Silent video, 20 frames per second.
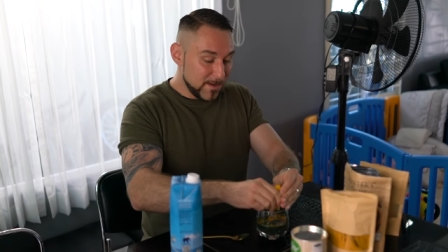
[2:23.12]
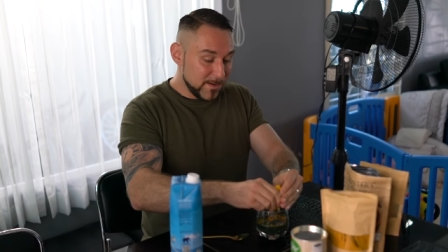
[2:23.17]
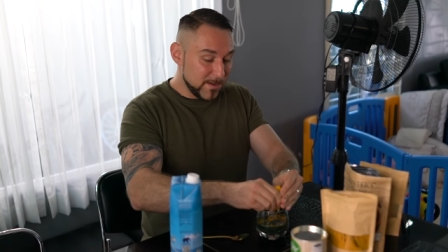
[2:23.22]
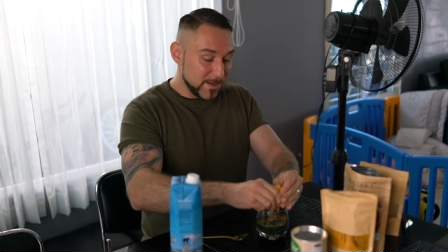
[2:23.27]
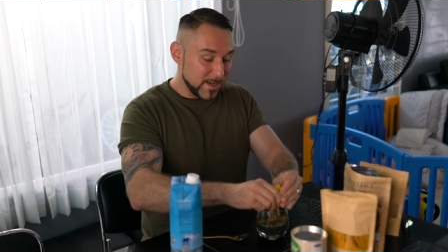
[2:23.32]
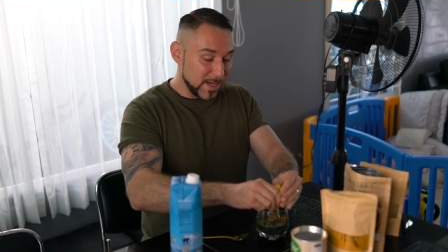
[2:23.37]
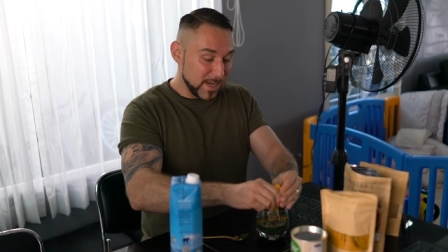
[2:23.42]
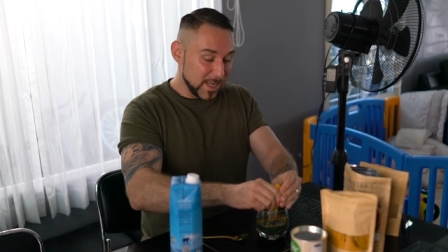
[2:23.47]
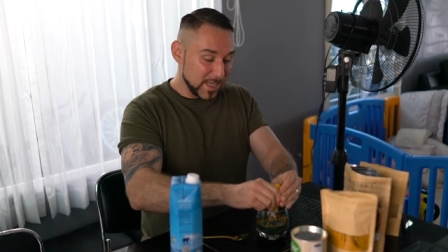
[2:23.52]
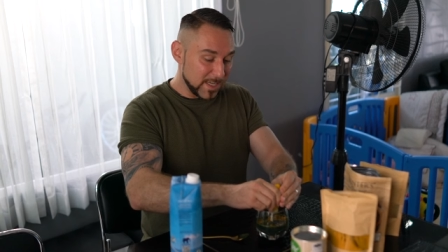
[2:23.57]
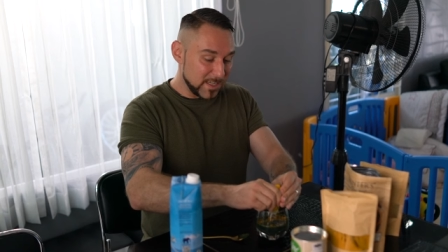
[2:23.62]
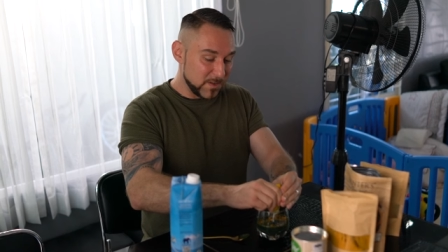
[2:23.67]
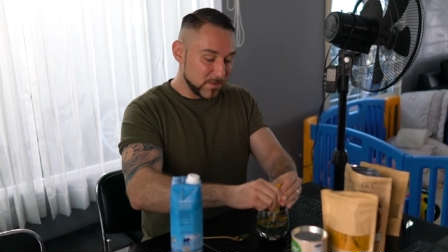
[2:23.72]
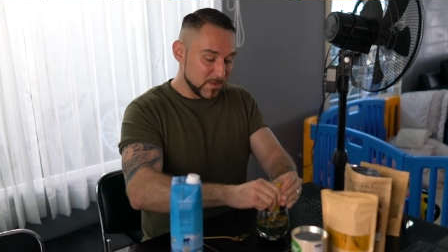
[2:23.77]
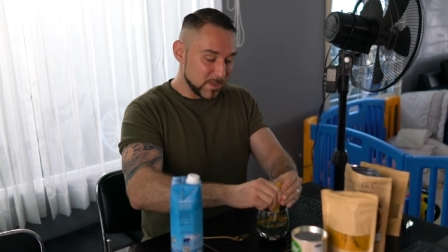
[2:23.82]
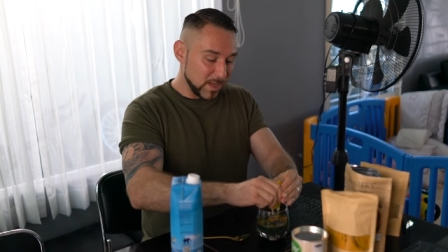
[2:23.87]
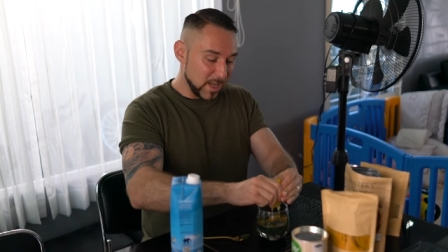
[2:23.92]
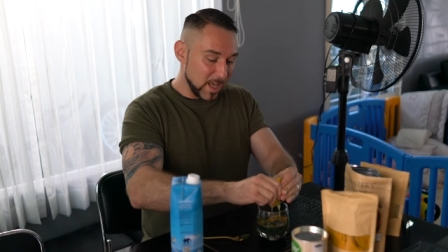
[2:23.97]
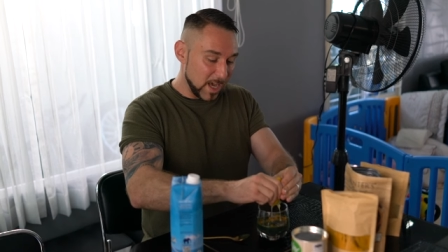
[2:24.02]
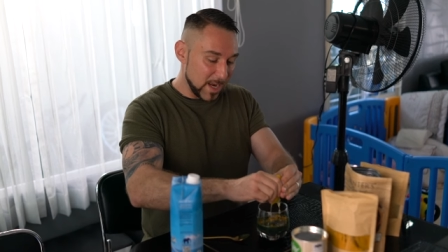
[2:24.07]
I like to
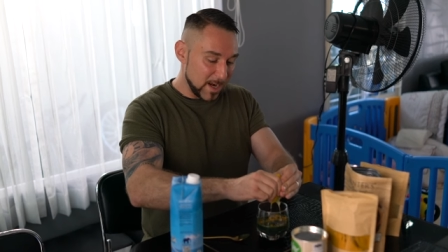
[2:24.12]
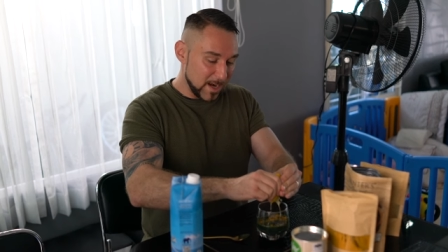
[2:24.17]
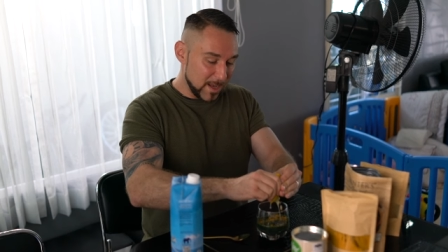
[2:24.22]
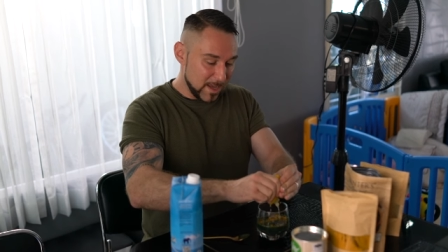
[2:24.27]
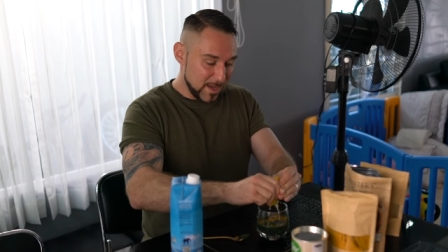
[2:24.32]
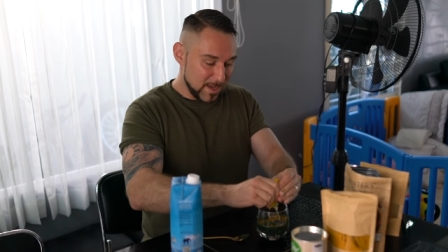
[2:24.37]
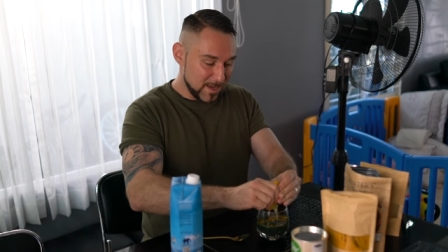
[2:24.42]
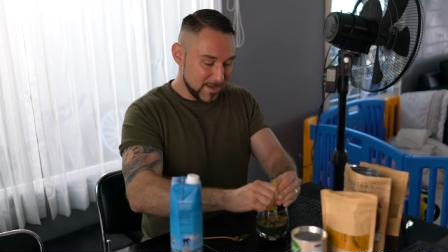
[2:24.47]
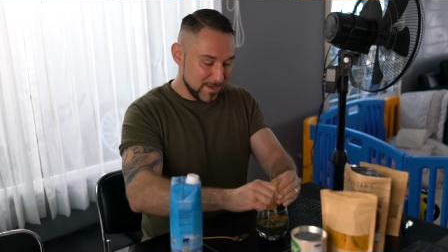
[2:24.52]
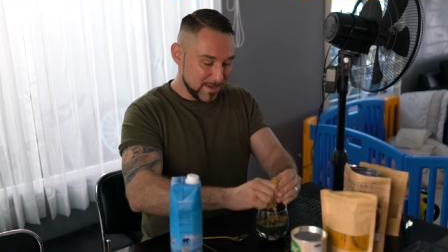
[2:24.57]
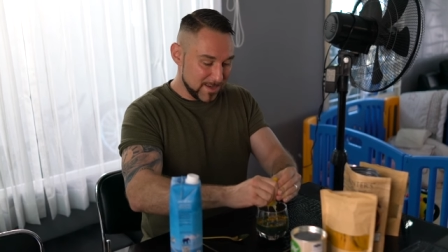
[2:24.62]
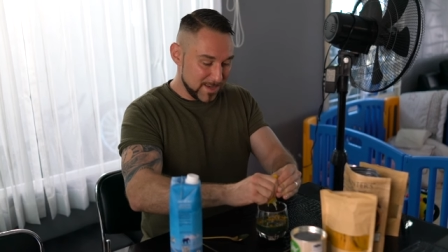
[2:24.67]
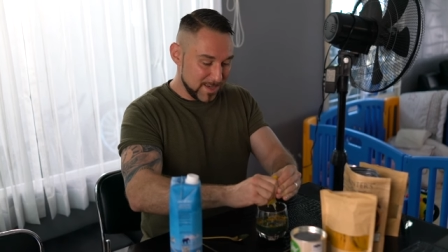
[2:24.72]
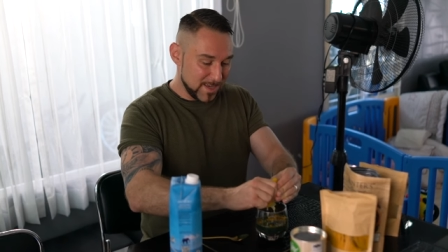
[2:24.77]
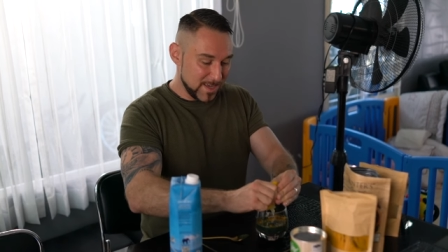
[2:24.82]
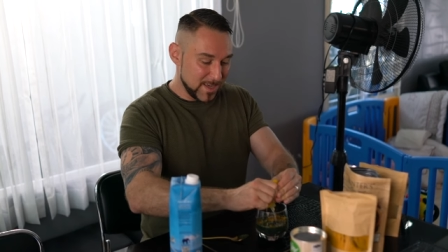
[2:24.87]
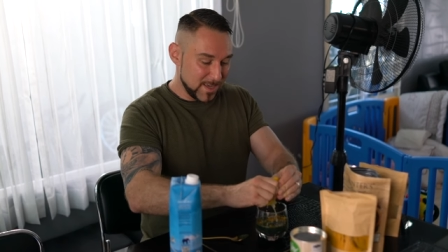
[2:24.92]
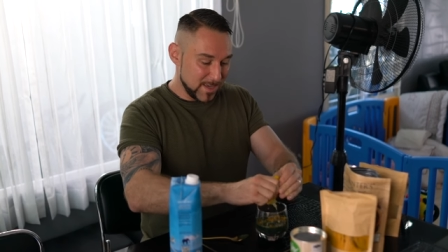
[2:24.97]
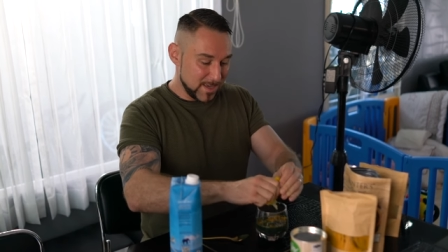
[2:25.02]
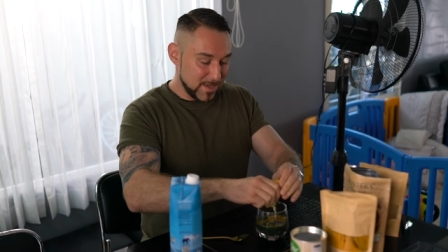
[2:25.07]
use a lot.
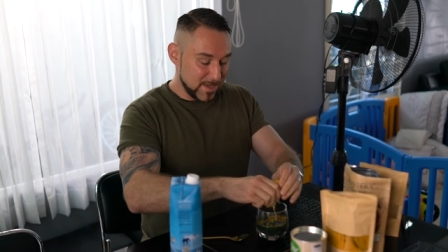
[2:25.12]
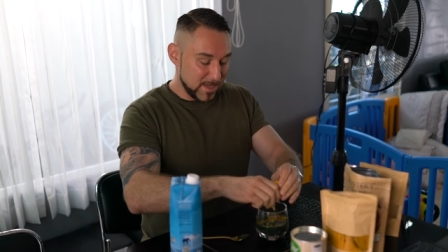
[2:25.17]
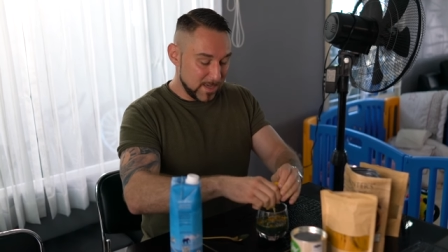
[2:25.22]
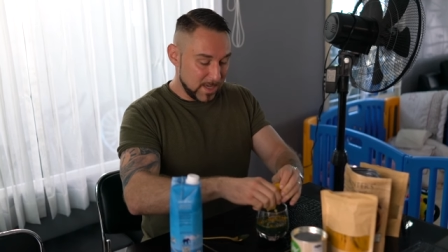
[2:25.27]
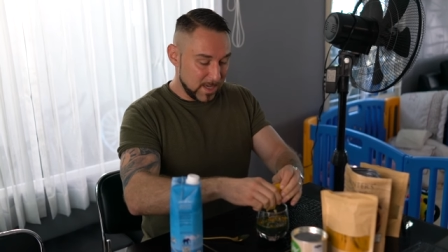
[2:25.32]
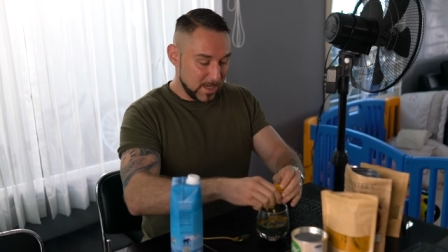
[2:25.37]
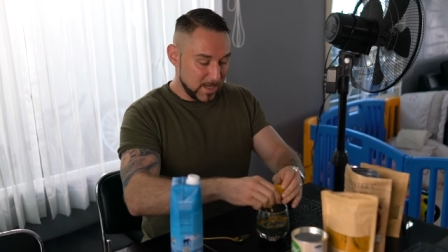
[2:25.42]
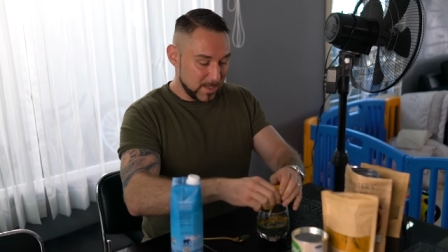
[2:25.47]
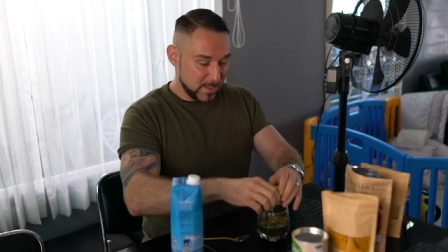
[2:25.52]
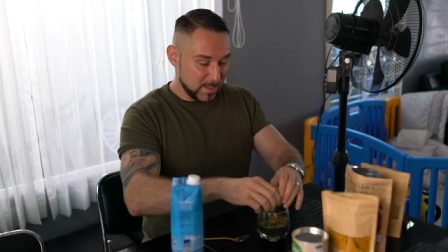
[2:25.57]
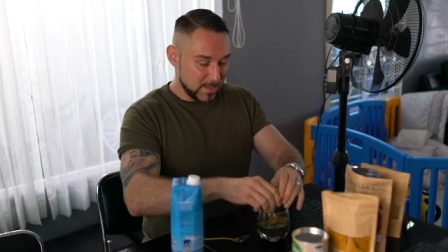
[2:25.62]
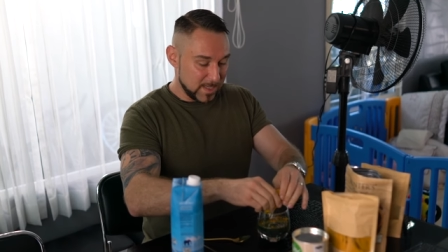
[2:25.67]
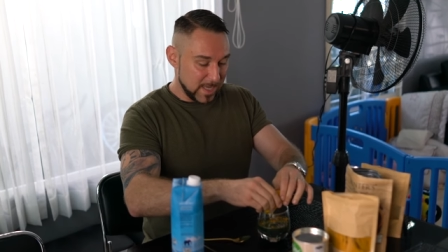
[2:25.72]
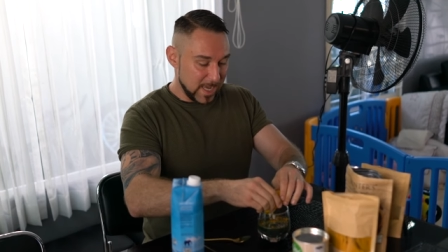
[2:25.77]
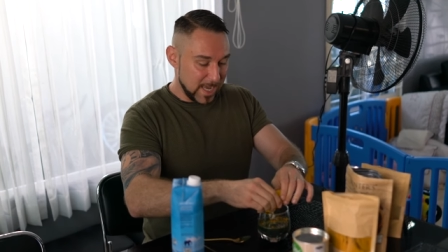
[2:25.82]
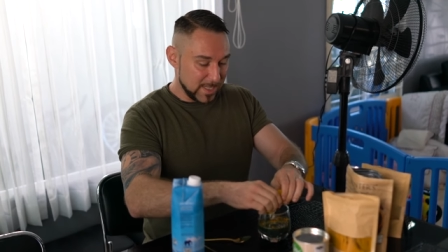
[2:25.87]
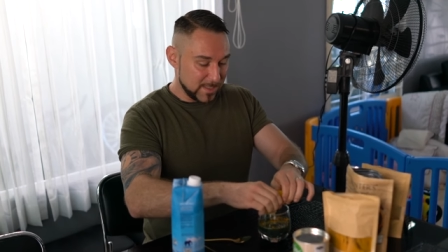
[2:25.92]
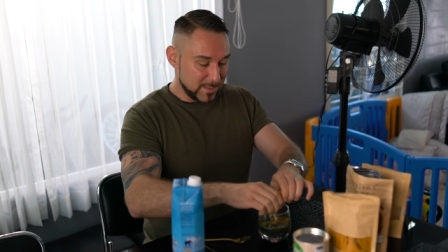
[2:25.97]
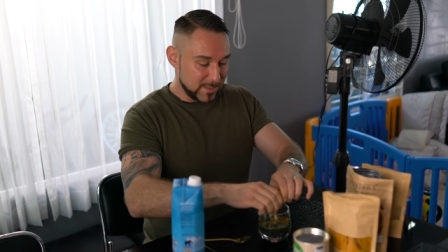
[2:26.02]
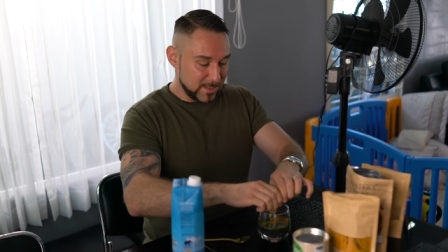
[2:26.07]
And it just
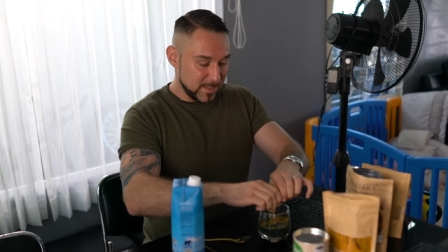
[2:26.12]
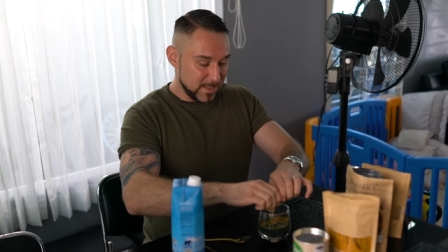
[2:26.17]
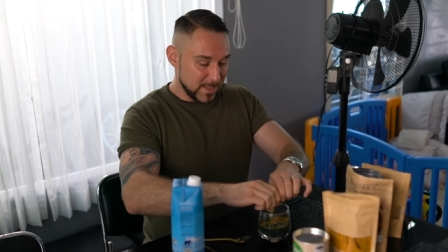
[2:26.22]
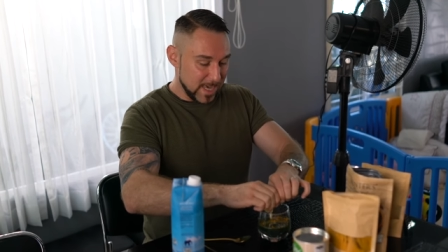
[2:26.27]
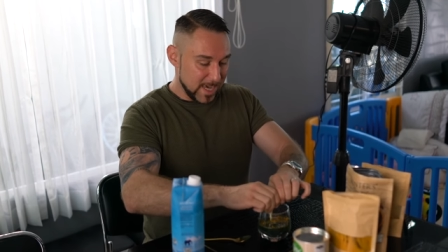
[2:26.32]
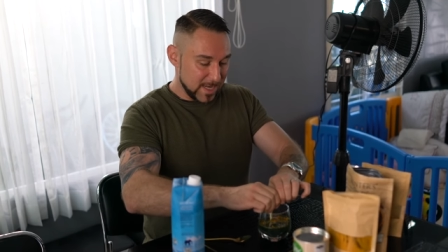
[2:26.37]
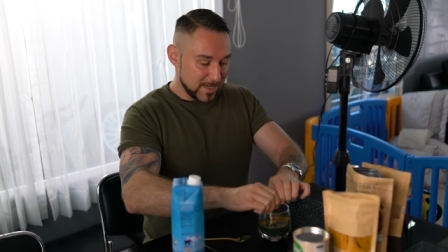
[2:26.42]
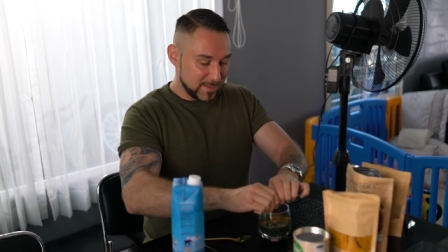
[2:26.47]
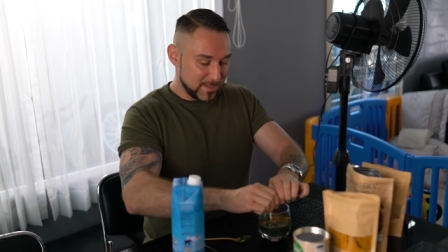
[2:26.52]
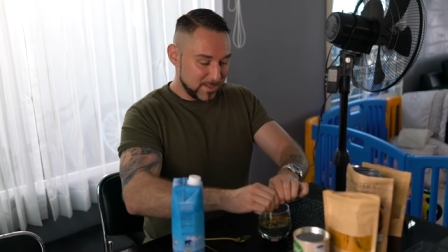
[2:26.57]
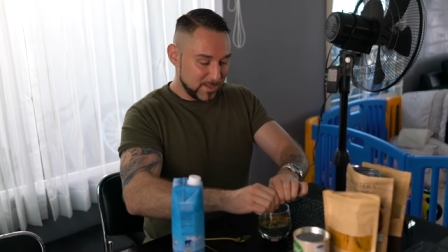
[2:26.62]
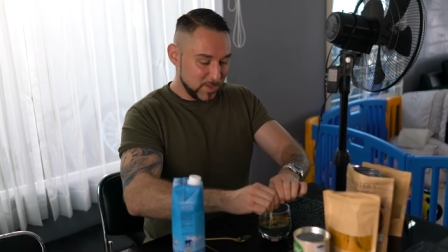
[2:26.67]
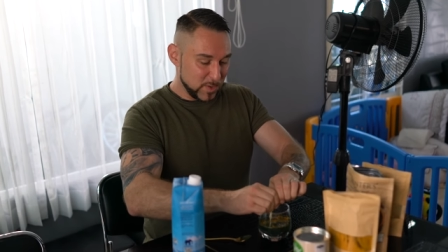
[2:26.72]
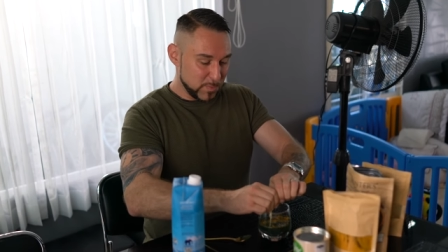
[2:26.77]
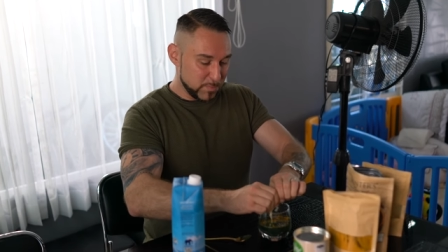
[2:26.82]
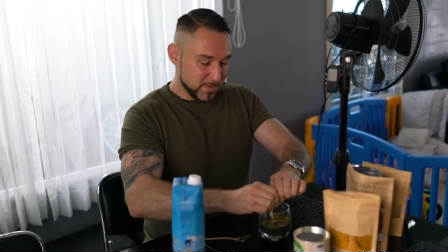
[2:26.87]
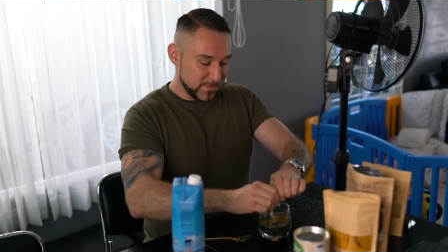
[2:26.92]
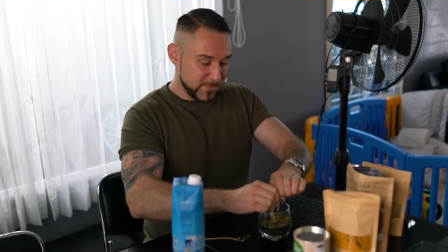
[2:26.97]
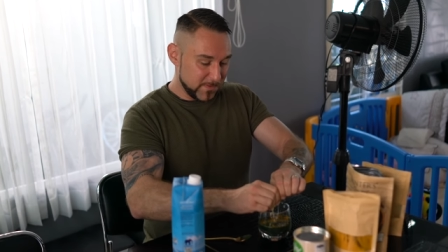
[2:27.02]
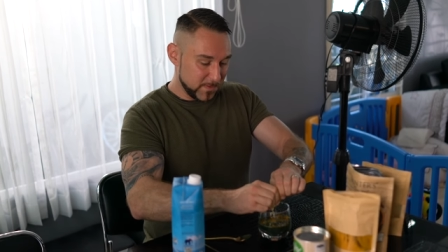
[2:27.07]
adds to that
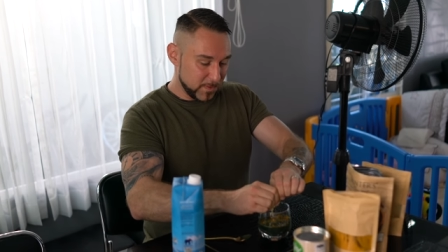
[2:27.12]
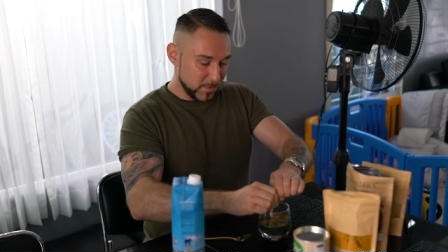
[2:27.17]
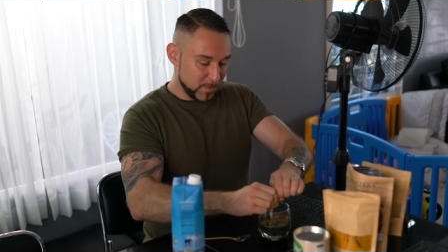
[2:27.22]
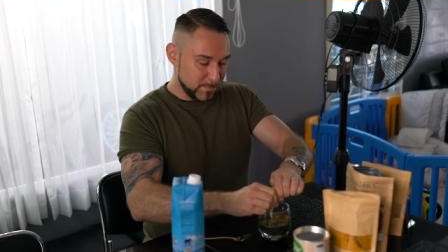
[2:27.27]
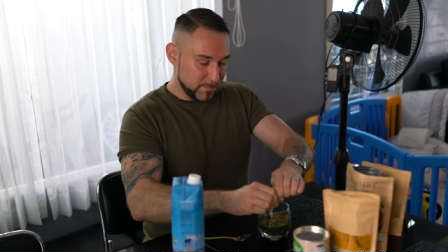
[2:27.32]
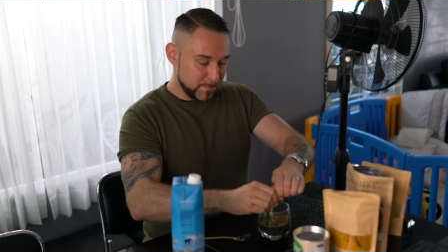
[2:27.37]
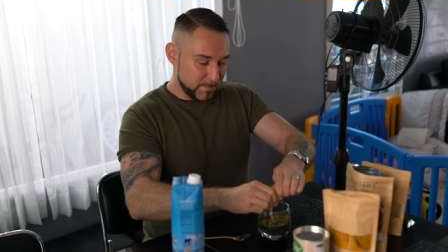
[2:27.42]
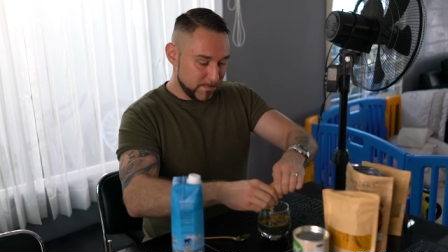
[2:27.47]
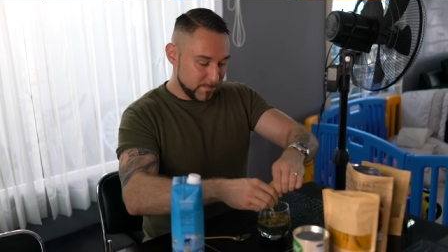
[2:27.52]
superfood